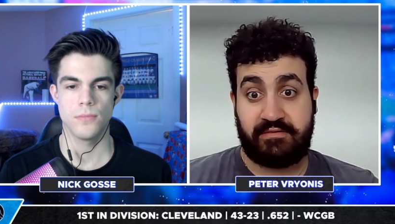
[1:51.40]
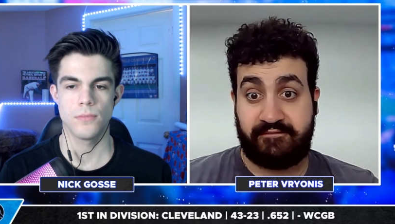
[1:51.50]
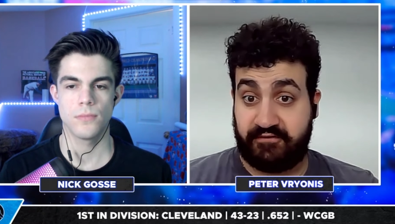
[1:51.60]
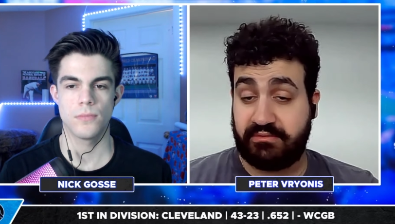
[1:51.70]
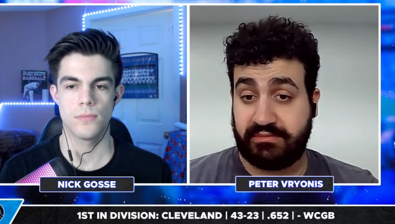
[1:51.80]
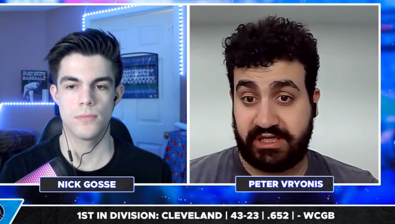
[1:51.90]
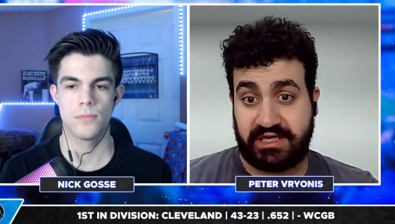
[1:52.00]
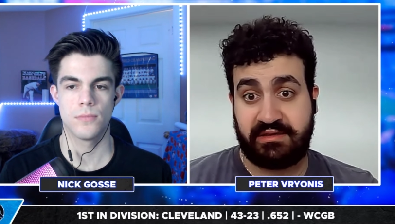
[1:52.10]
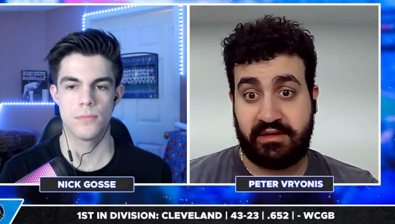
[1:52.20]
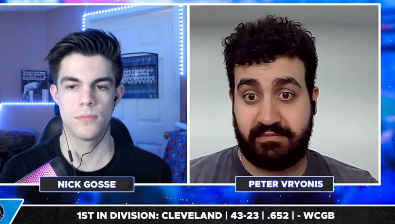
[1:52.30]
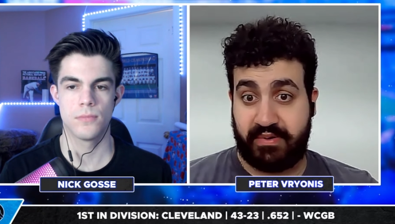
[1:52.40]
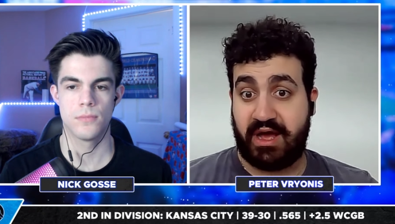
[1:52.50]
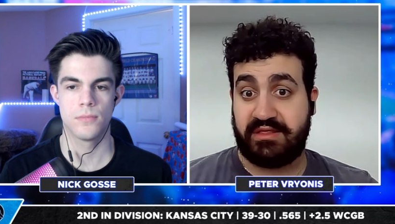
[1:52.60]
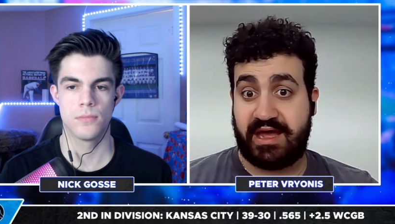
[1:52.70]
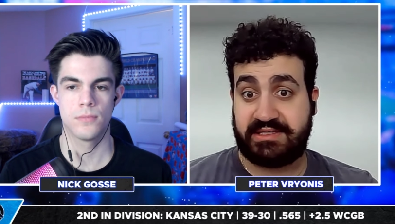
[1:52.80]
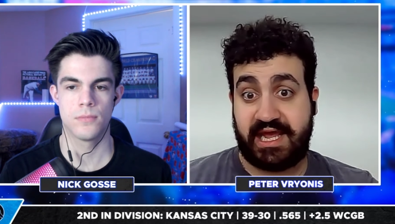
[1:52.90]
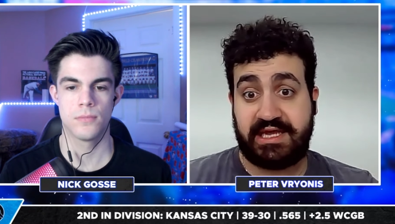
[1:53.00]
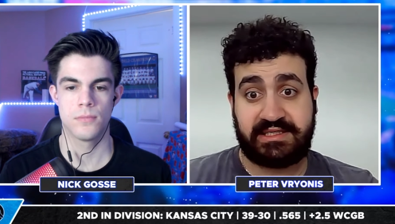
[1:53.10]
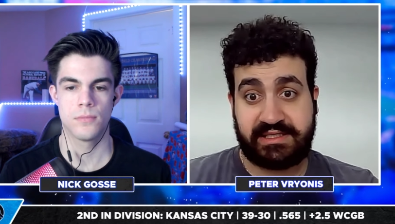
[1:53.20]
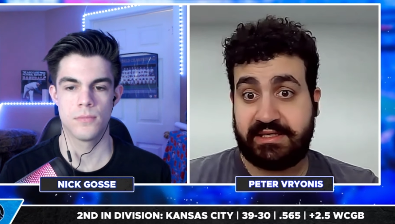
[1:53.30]
Speaker 1: firmly by that
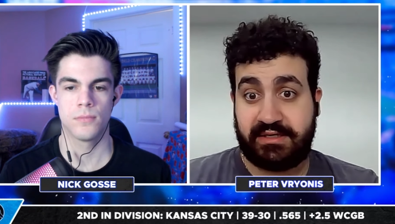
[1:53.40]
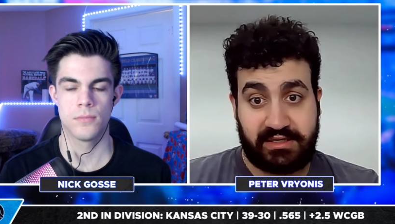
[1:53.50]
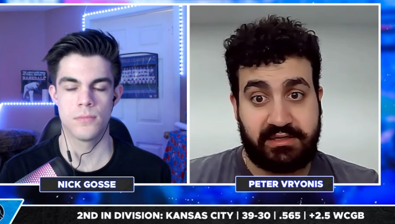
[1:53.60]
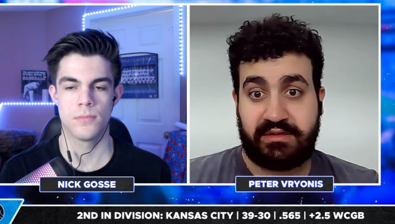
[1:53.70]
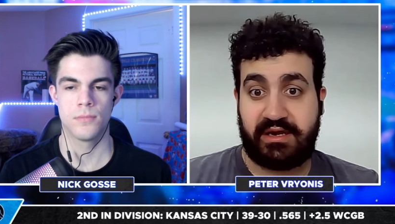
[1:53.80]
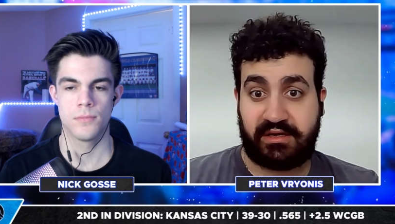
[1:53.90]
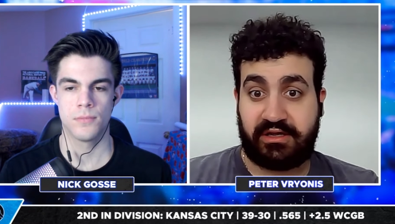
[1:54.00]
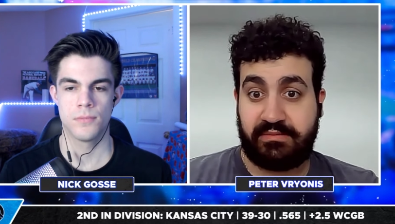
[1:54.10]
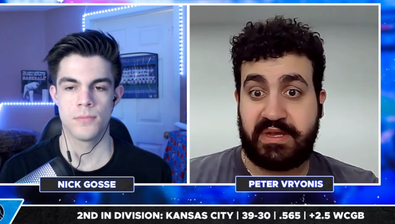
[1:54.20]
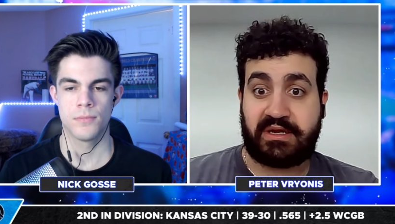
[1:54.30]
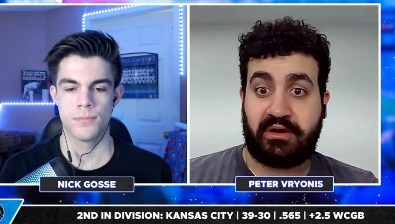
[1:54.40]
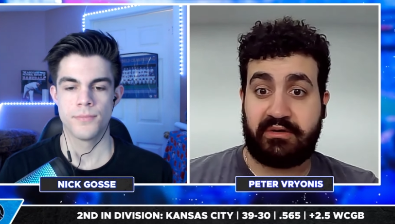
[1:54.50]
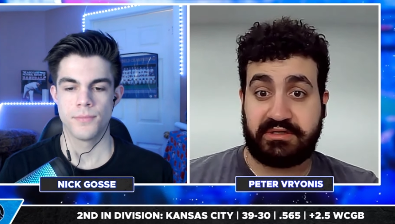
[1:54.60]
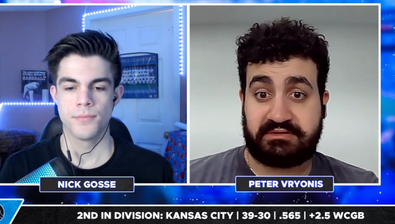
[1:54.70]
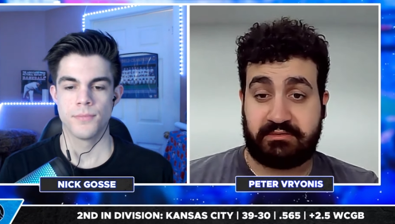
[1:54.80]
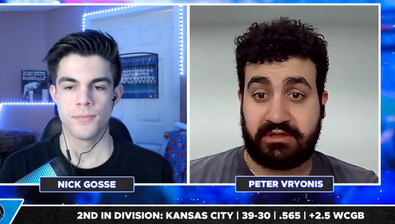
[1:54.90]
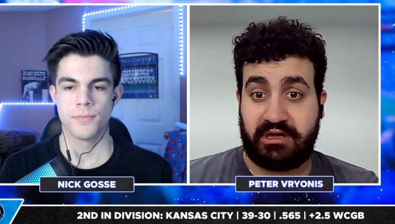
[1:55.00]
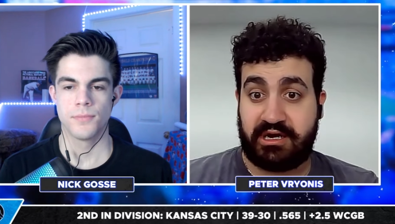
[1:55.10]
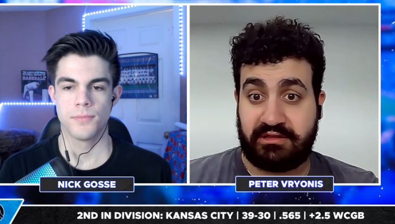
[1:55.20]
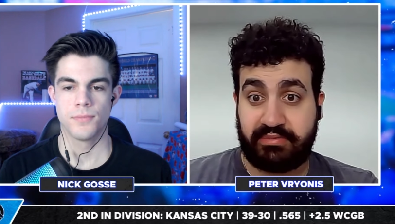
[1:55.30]
date, then it could be curtains for a
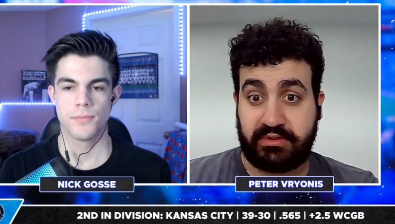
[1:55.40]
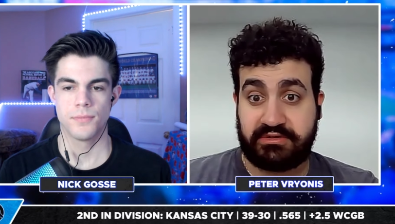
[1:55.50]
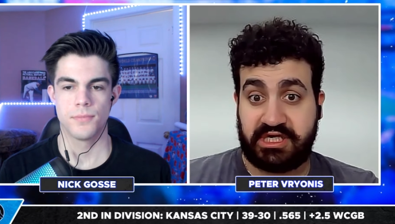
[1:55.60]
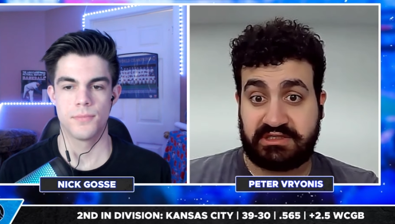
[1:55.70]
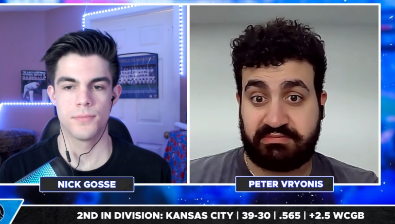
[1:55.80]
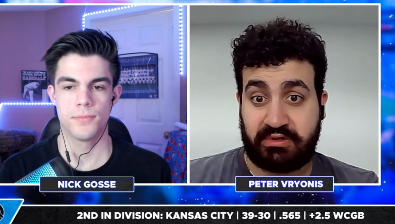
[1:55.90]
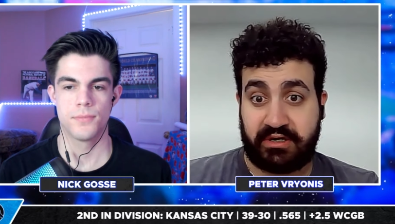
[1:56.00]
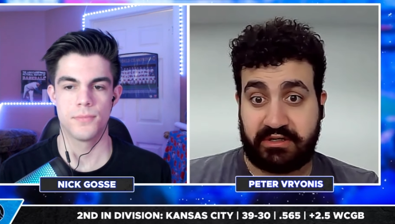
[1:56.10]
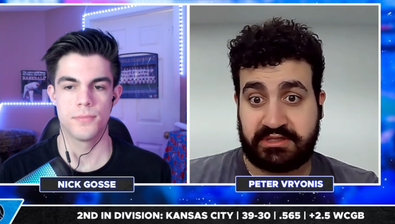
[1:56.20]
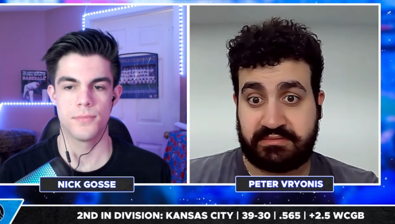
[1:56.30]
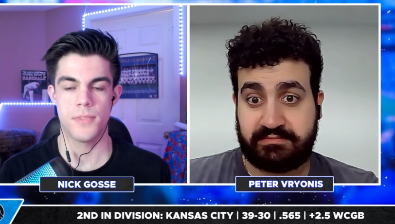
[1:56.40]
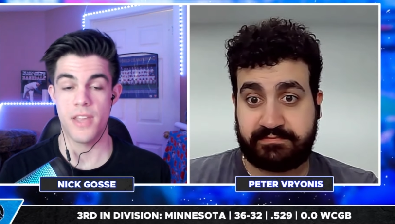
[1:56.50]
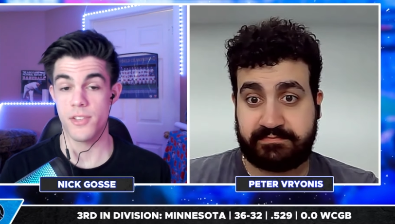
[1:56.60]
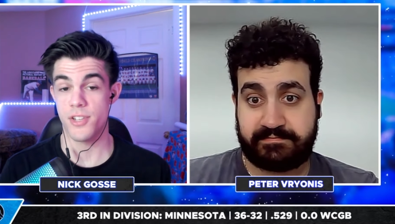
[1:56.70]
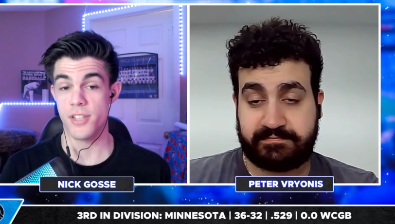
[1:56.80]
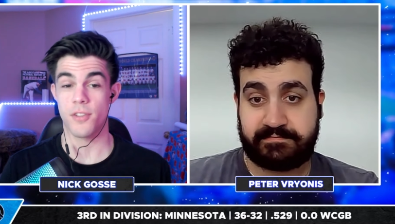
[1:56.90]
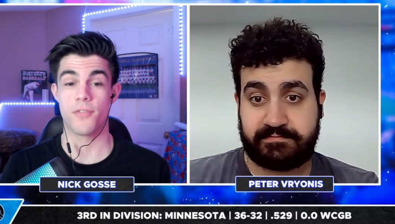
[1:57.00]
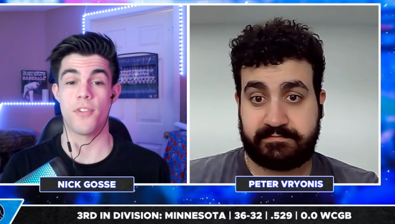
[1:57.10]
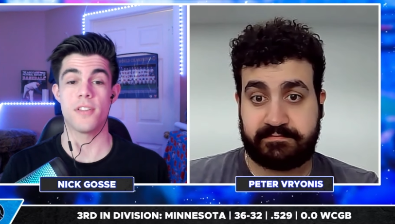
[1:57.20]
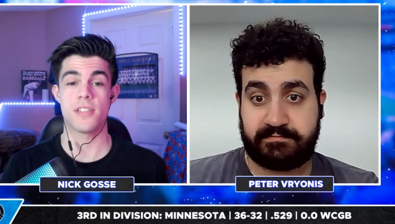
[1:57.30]
lot of the Blue Jays players.
Speaker 2: Yeah, the Jays are
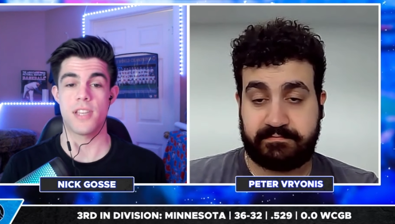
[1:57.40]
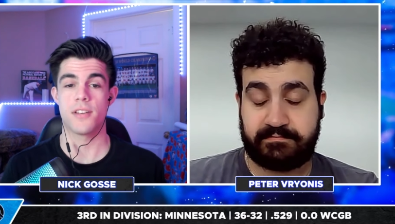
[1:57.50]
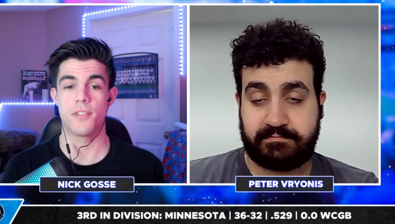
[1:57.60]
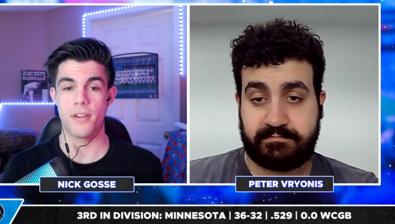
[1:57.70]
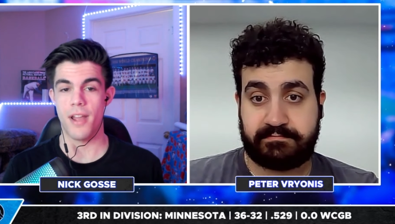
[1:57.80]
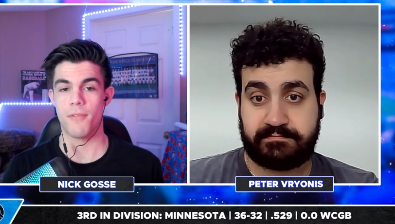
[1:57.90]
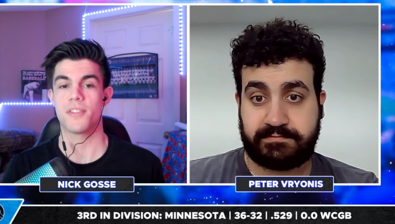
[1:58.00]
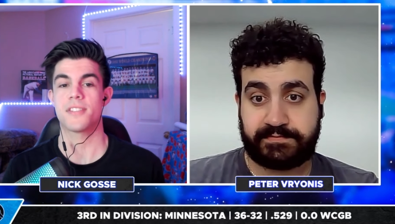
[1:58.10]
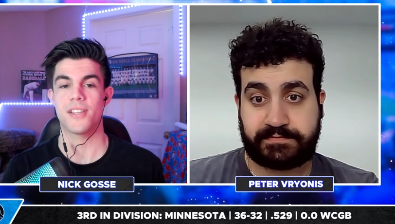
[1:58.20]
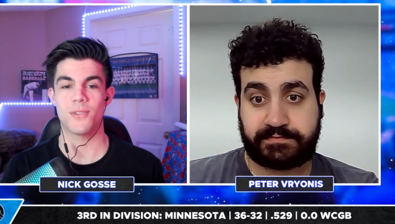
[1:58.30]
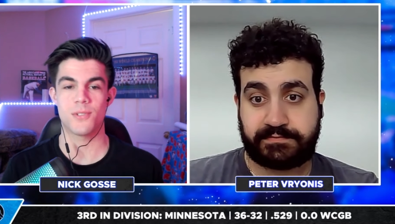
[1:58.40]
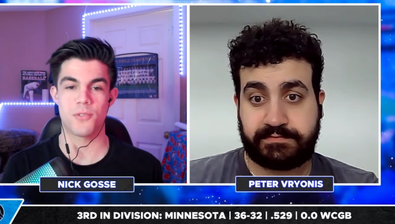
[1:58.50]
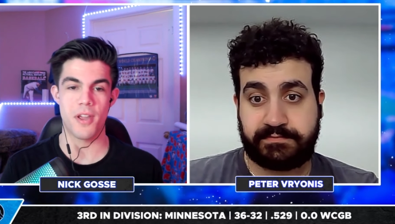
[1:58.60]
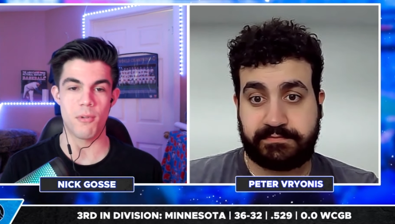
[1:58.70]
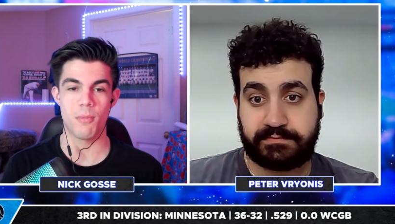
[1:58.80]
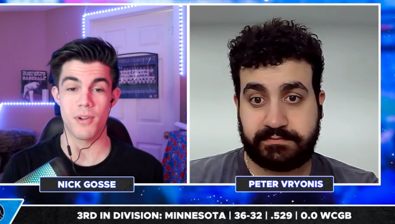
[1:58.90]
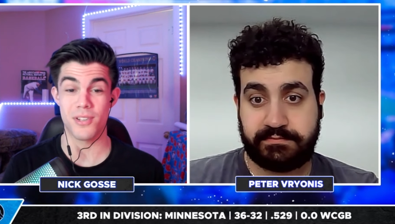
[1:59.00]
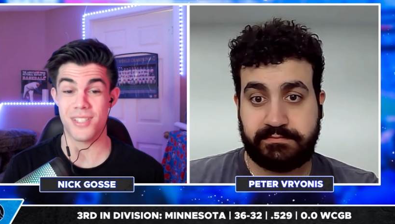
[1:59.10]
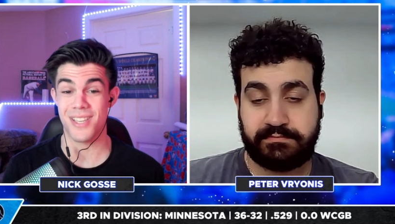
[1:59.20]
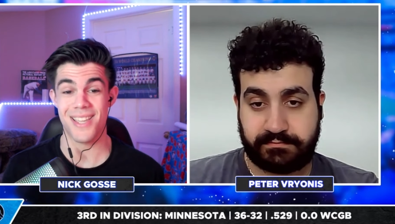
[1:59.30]
front and center in every single trade room you're
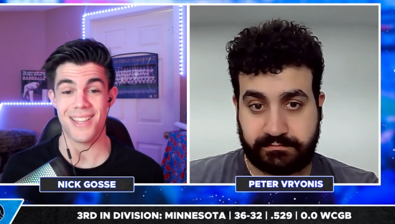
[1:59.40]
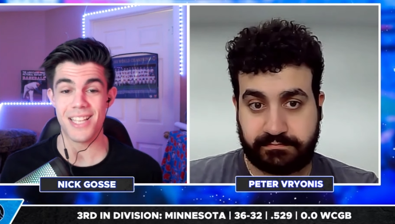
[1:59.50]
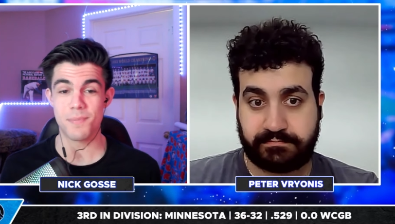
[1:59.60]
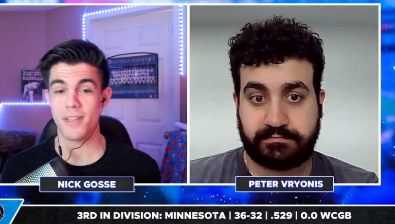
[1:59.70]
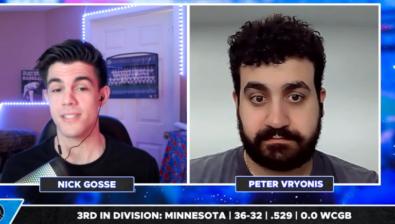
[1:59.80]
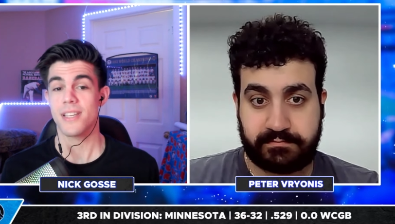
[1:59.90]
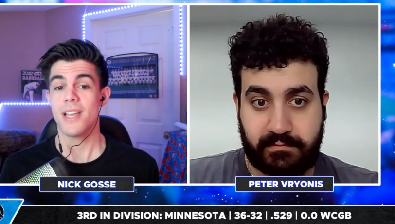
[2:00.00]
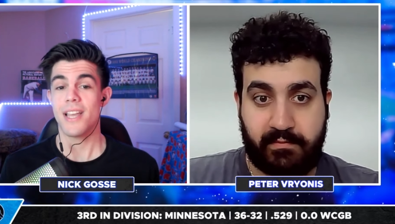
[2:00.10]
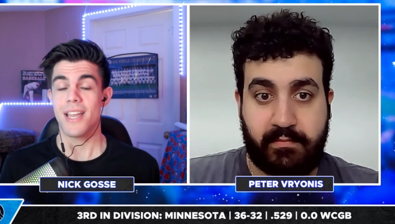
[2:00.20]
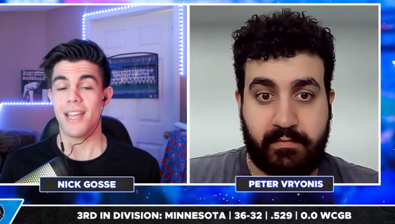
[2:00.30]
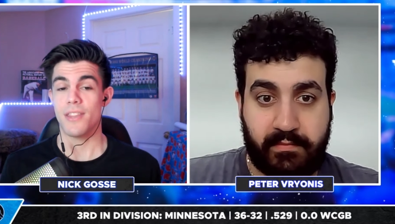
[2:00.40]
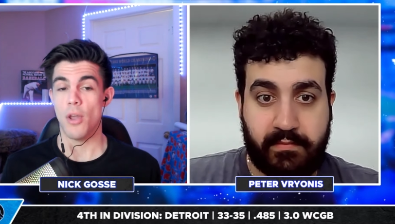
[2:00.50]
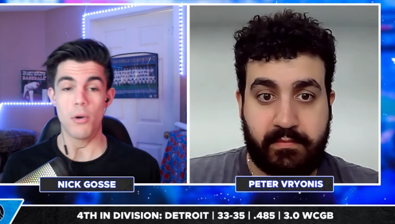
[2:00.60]
seeing. That's because no one